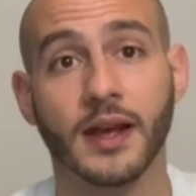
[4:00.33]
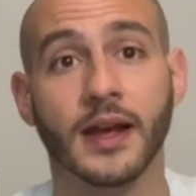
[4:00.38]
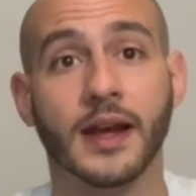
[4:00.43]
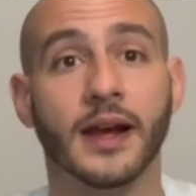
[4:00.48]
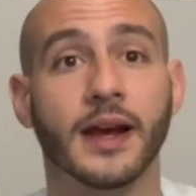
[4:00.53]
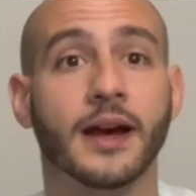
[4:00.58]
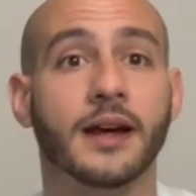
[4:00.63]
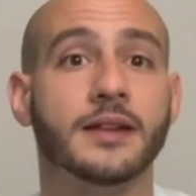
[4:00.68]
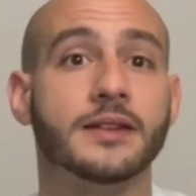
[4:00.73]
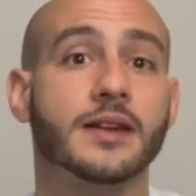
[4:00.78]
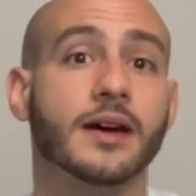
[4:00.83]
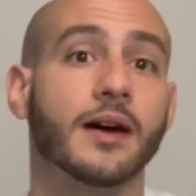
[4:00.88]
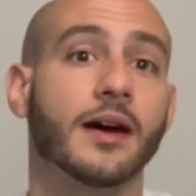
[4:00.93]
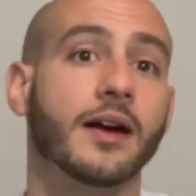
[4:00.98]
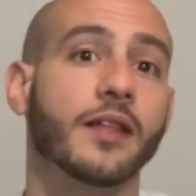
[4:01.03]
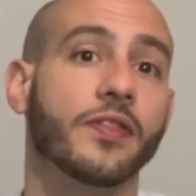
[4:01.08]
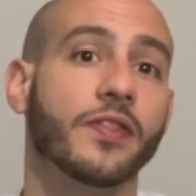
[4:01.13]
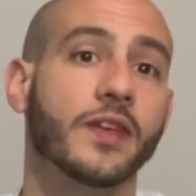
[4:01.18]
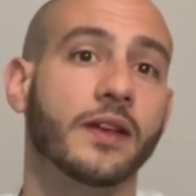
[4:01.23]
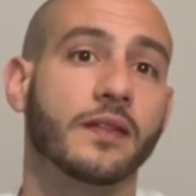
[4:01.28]
And
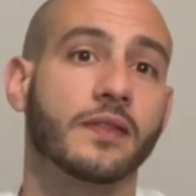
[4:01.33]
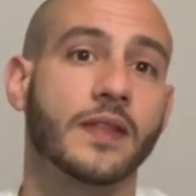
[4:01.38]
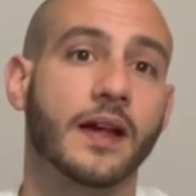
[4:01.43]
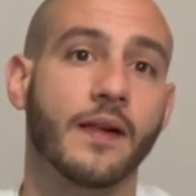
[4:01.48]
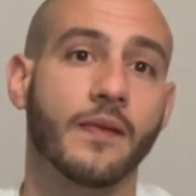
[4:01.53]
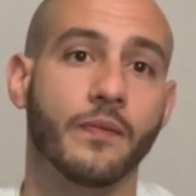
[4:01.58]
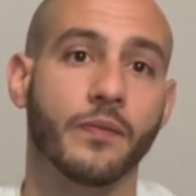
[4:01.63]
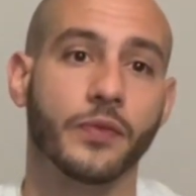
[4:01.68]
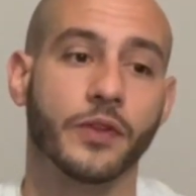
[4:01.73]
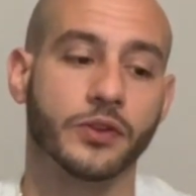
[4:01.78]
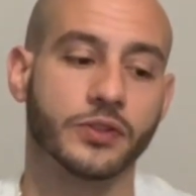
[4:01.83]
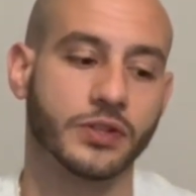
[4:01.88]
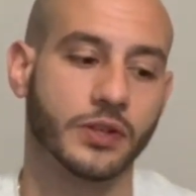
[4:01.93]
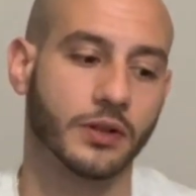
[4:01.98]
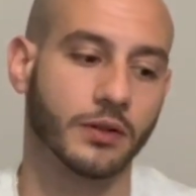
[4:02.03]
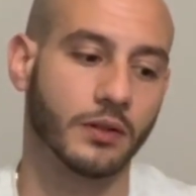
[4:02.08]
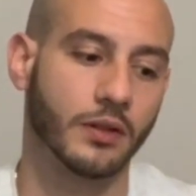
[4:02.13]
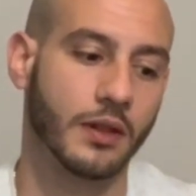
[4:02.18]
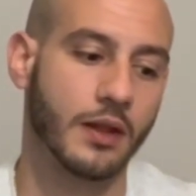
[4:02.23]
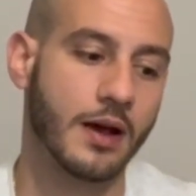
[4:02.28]
I think that there's a
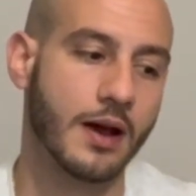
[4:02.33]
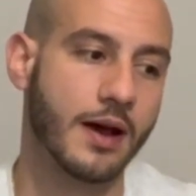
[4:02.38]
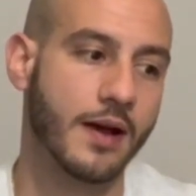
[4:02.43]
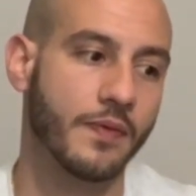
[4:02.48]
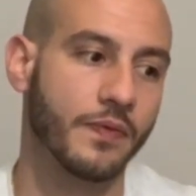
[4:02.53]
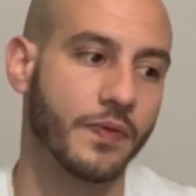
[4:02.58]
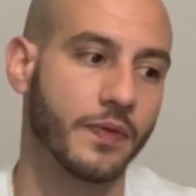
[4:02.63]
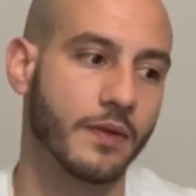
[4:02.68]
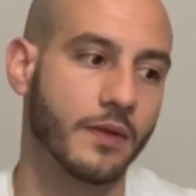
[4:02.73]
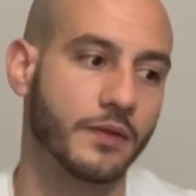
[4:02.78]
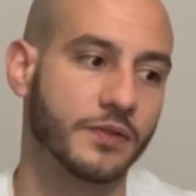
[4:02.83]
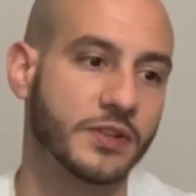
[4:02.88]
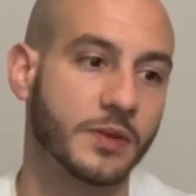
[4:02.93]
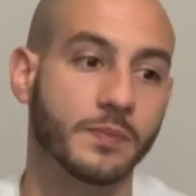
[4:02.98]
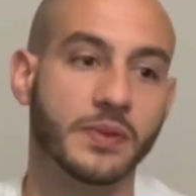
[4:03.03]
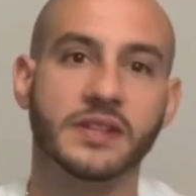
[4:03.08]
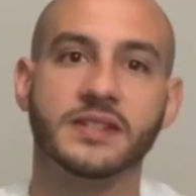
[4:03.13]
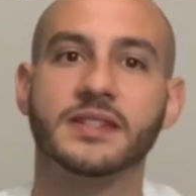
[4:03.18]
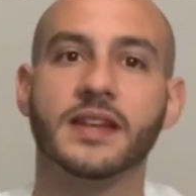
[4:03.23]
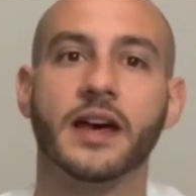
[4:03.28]
lot to
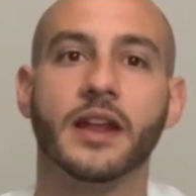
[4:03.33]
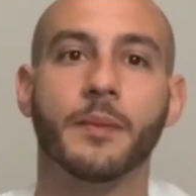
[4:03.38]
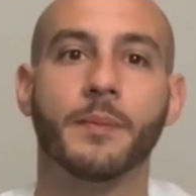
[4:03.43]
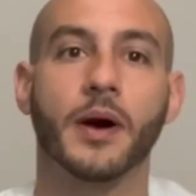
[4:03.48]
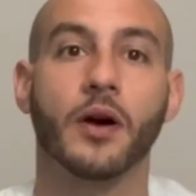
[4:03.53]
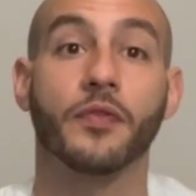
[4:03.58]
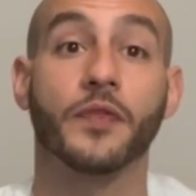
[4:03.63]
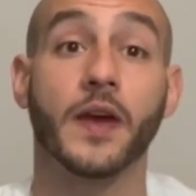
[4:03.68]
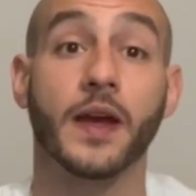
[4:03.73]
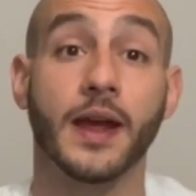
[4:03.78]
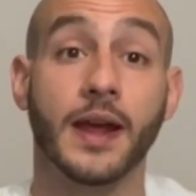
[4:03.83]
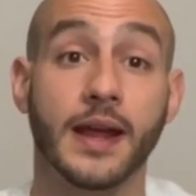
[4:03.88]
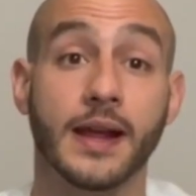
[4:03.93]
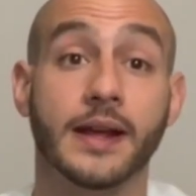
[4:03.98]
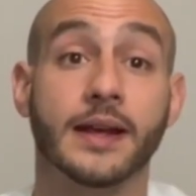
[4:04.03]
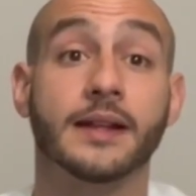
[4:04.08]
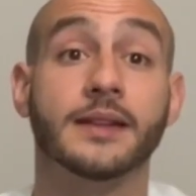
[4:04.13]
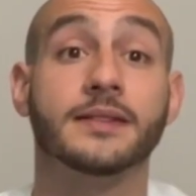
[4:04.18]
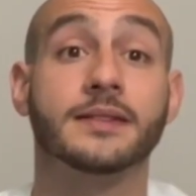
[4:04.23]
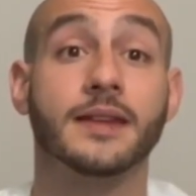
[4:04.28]
be said about the
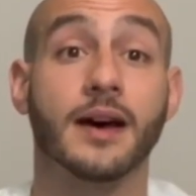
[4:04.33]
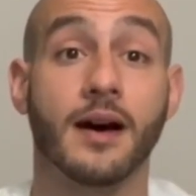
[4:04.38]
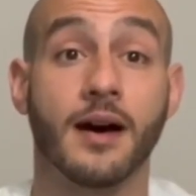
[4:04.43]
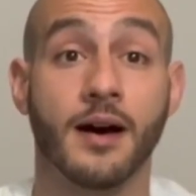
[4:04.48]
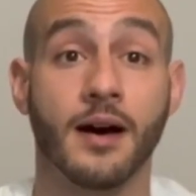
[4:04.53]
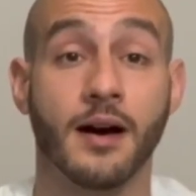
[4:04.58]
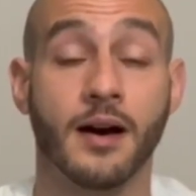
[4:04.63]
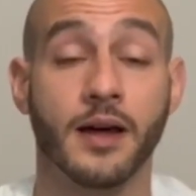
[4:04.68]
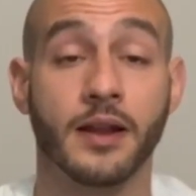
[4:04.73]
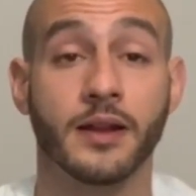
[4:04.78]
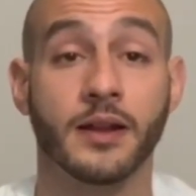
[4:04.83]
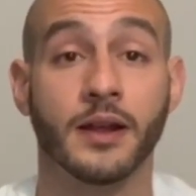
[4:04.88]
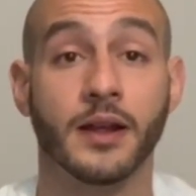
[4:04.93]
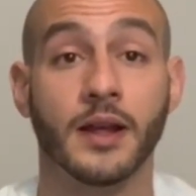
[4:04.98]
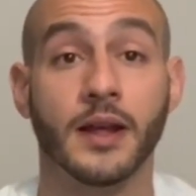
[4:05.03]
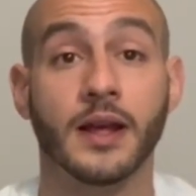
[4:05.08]
hands-on